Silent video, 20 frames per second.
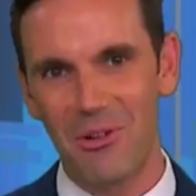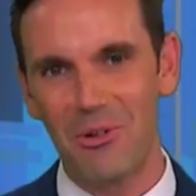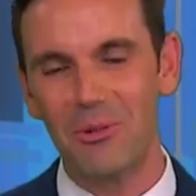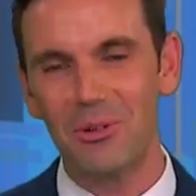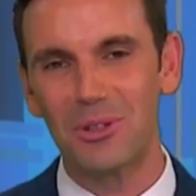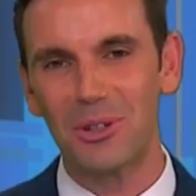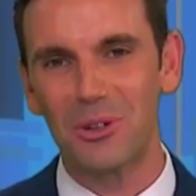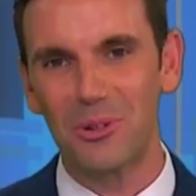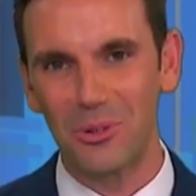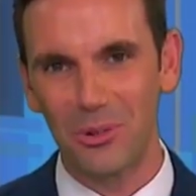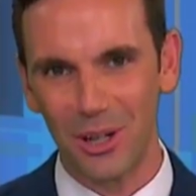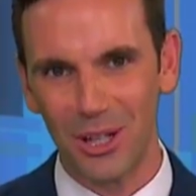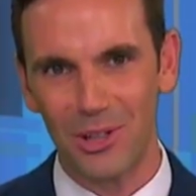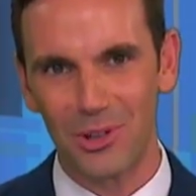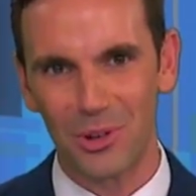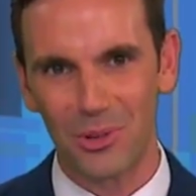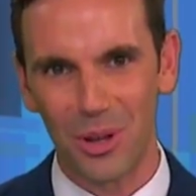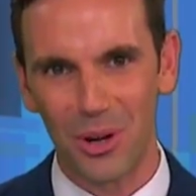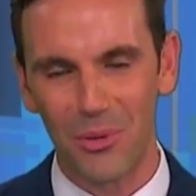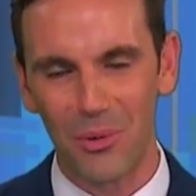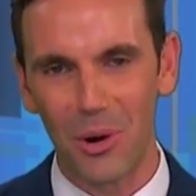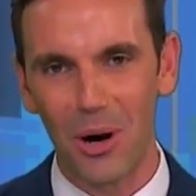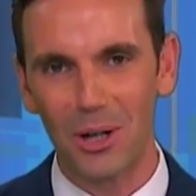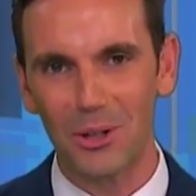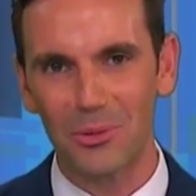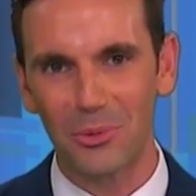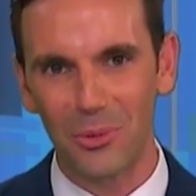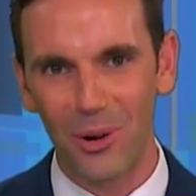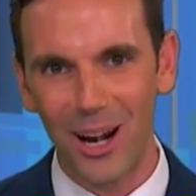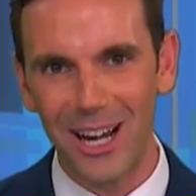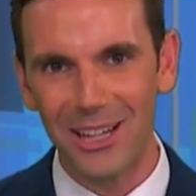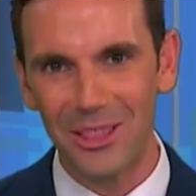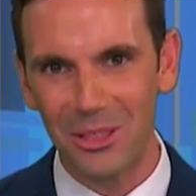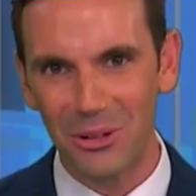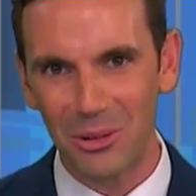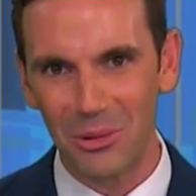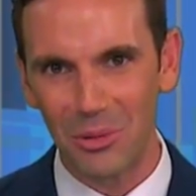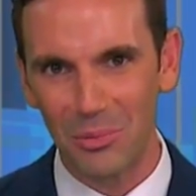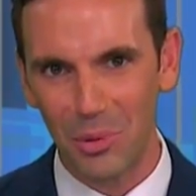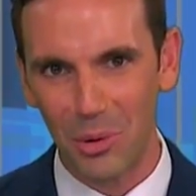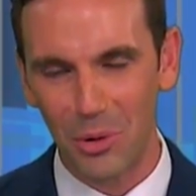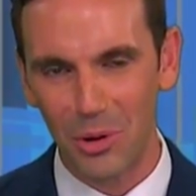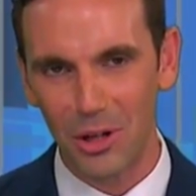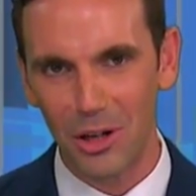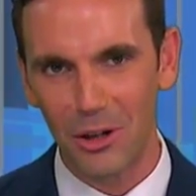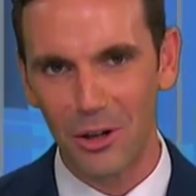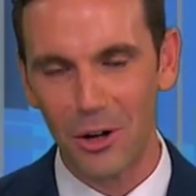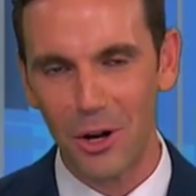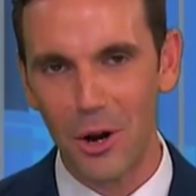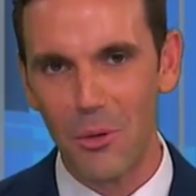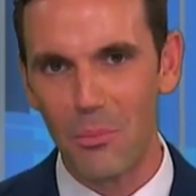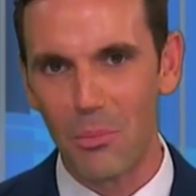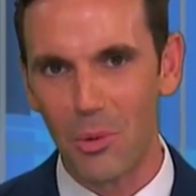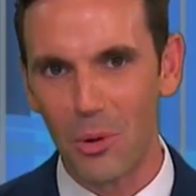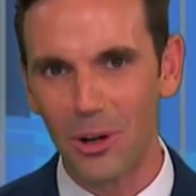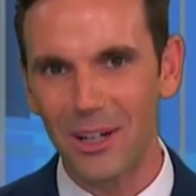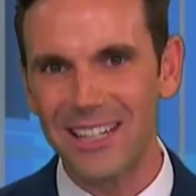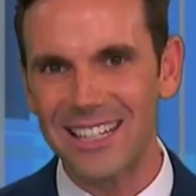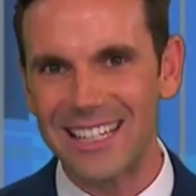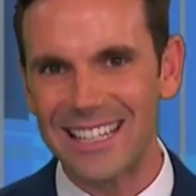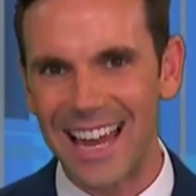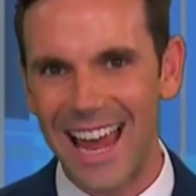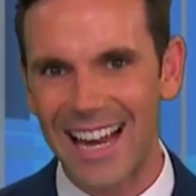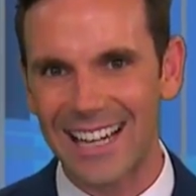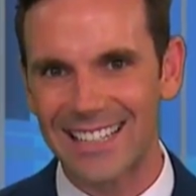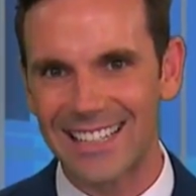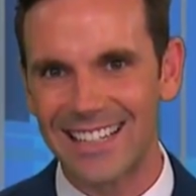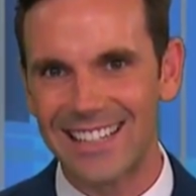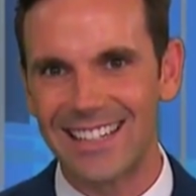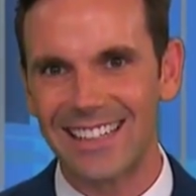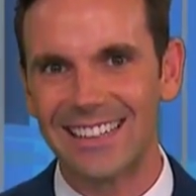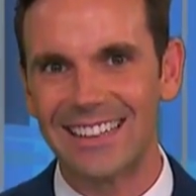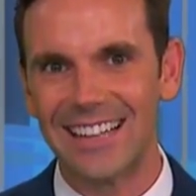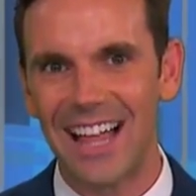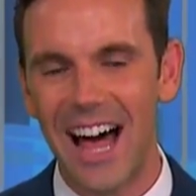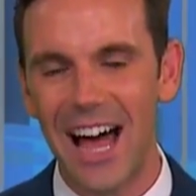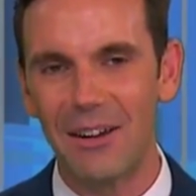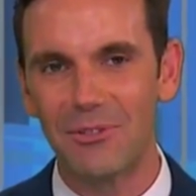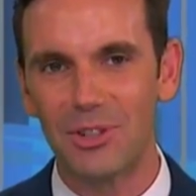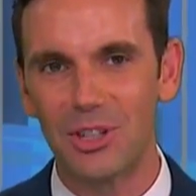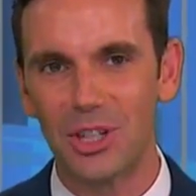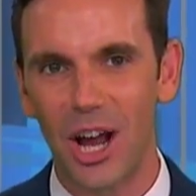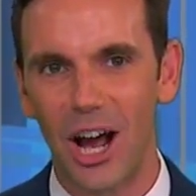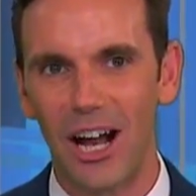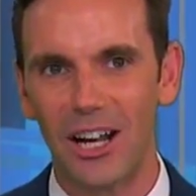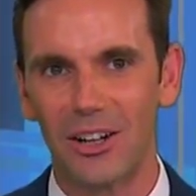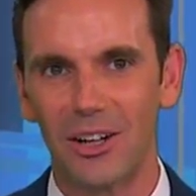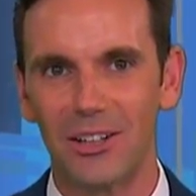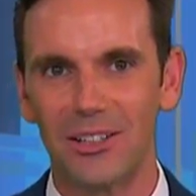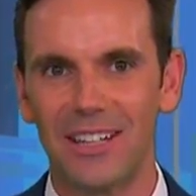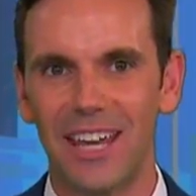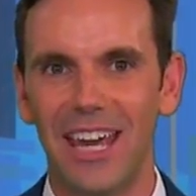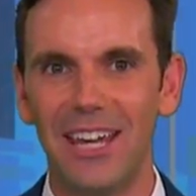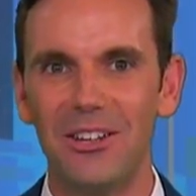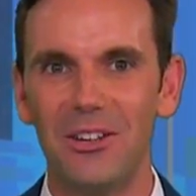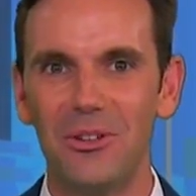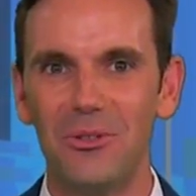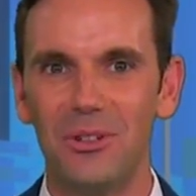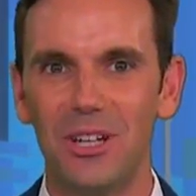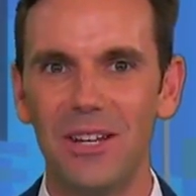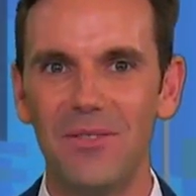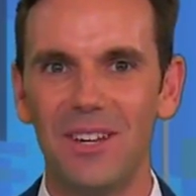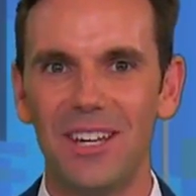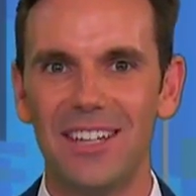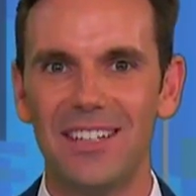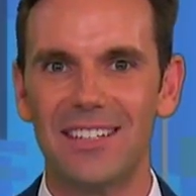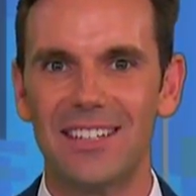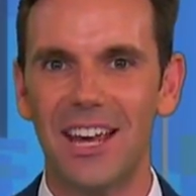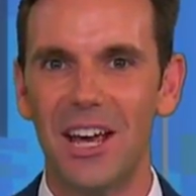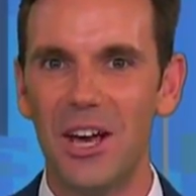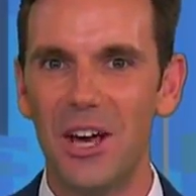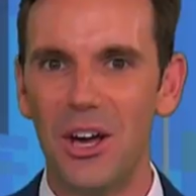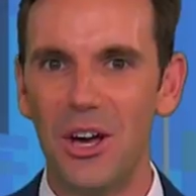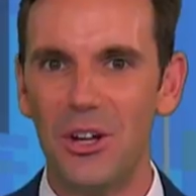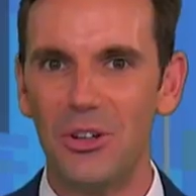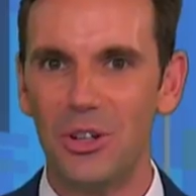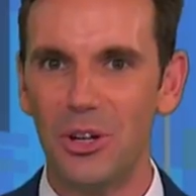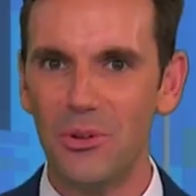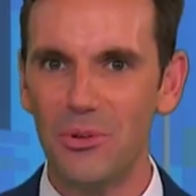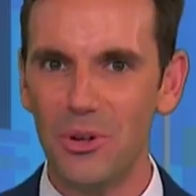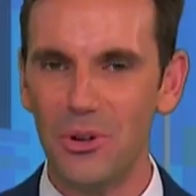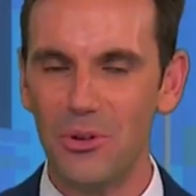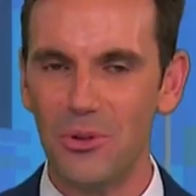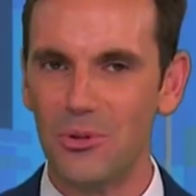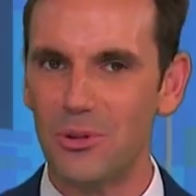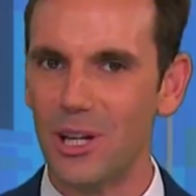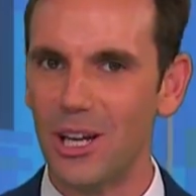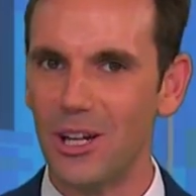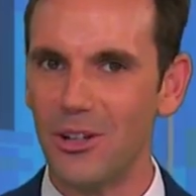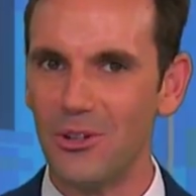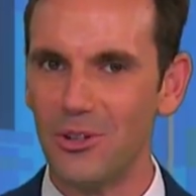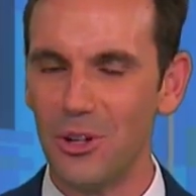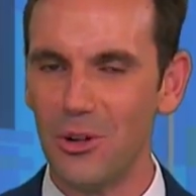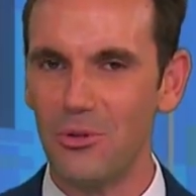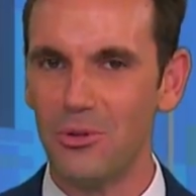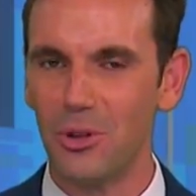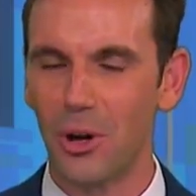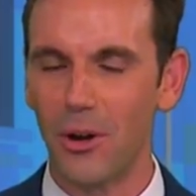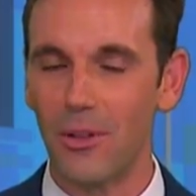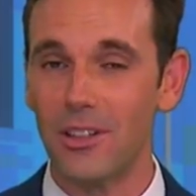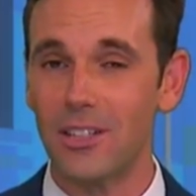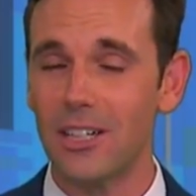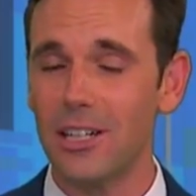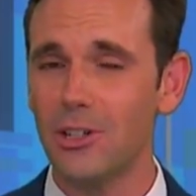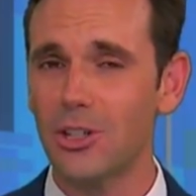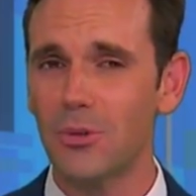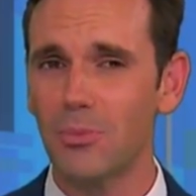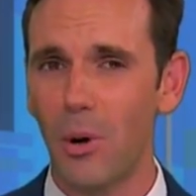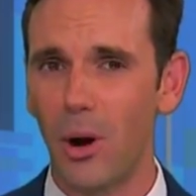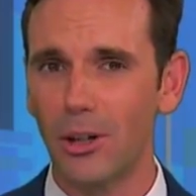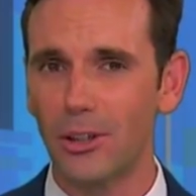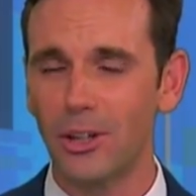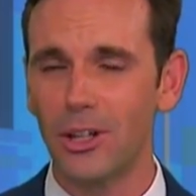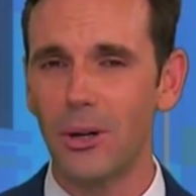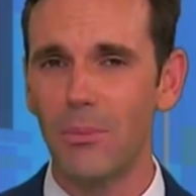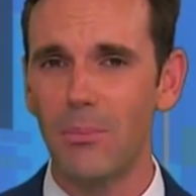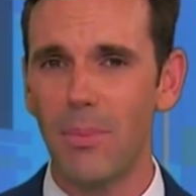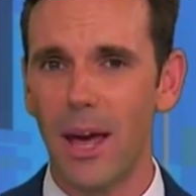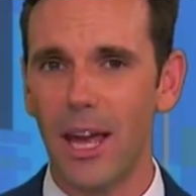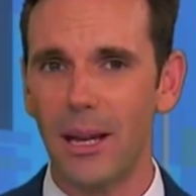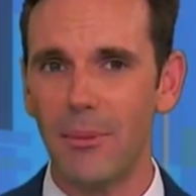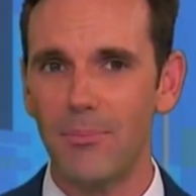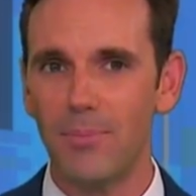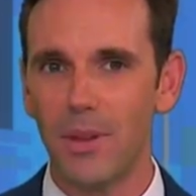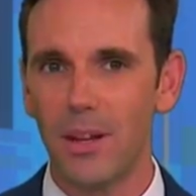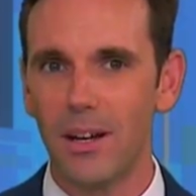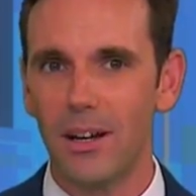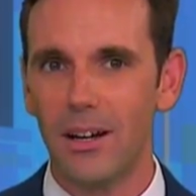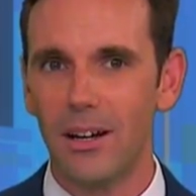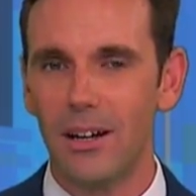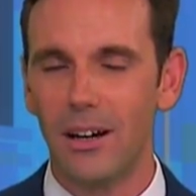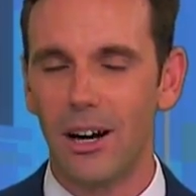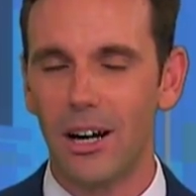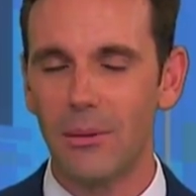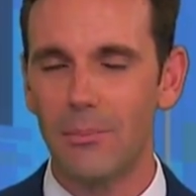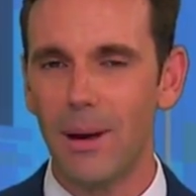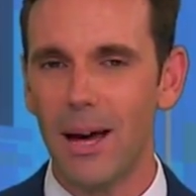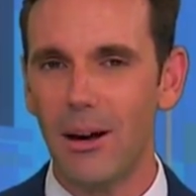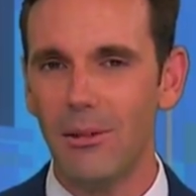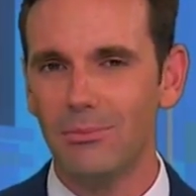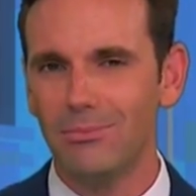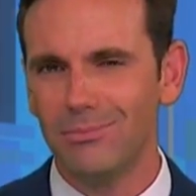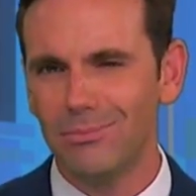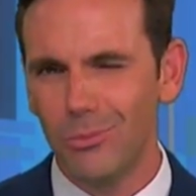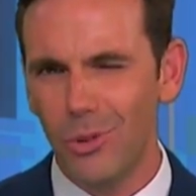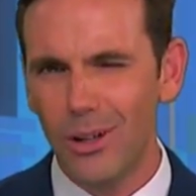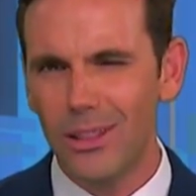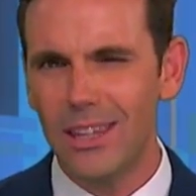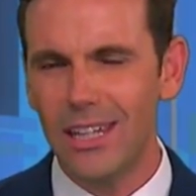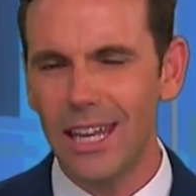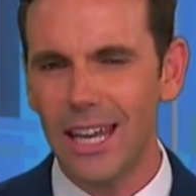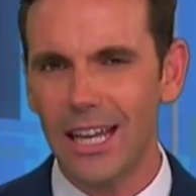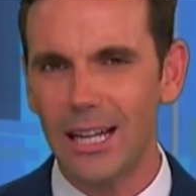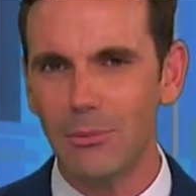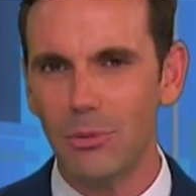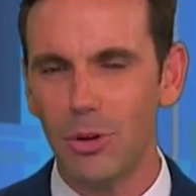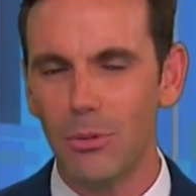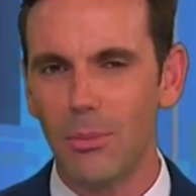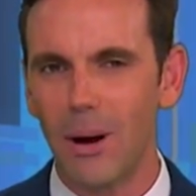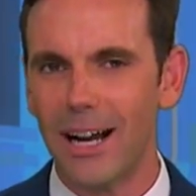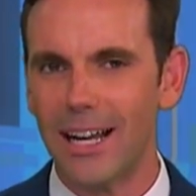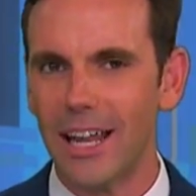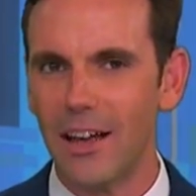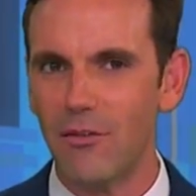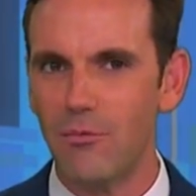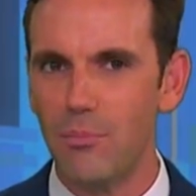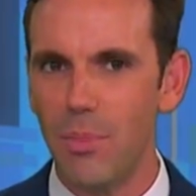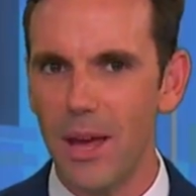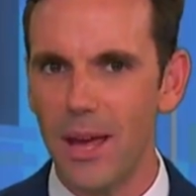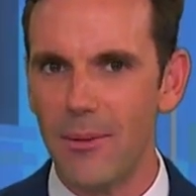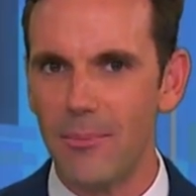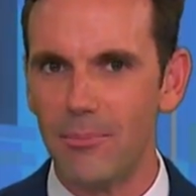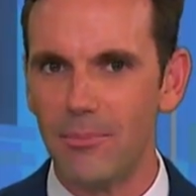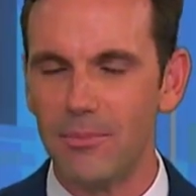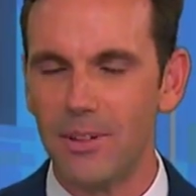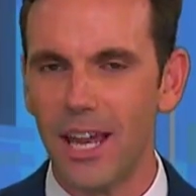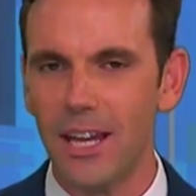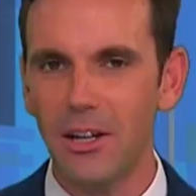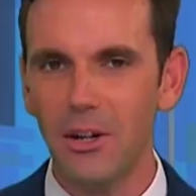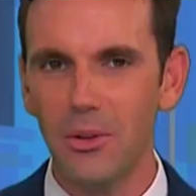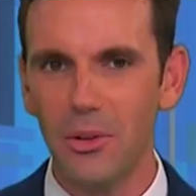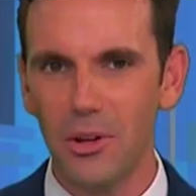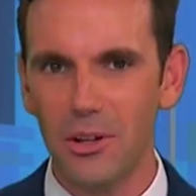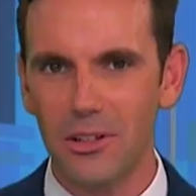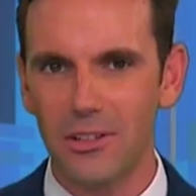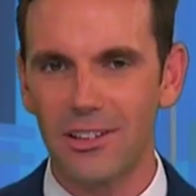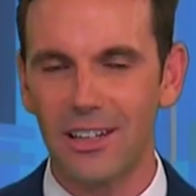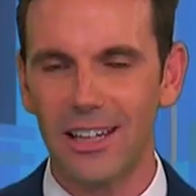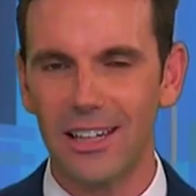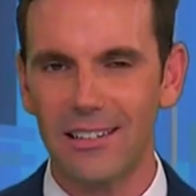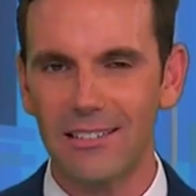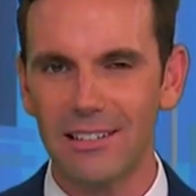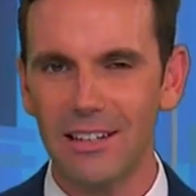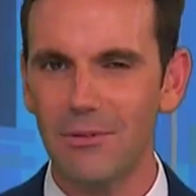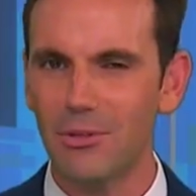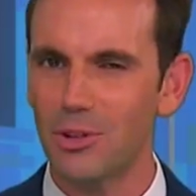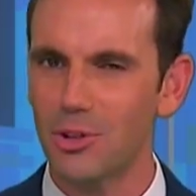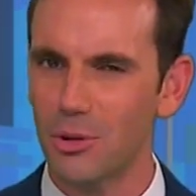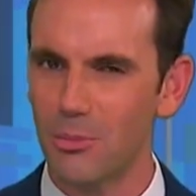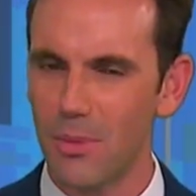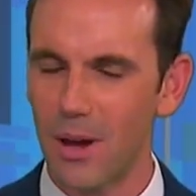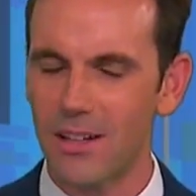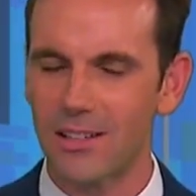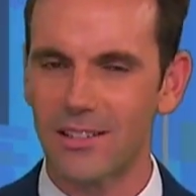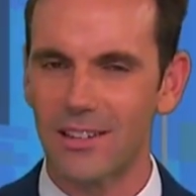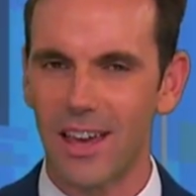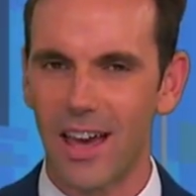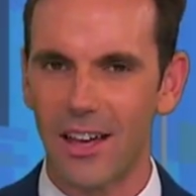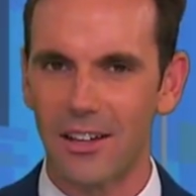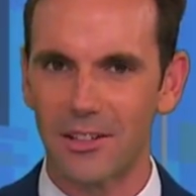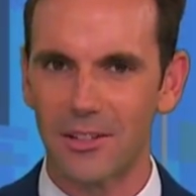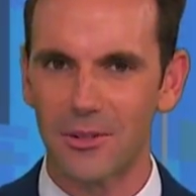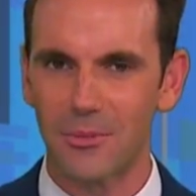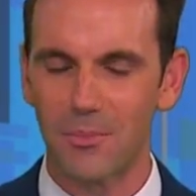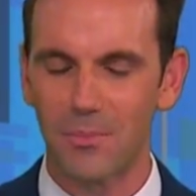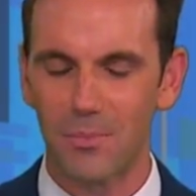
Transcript: it was a creature that walked right through reporter Morgan Saxton's live shot on KUTV's 2 News in Utah. The scene sparked a debate on about what the animal might have been. Take a look and give it your best guess.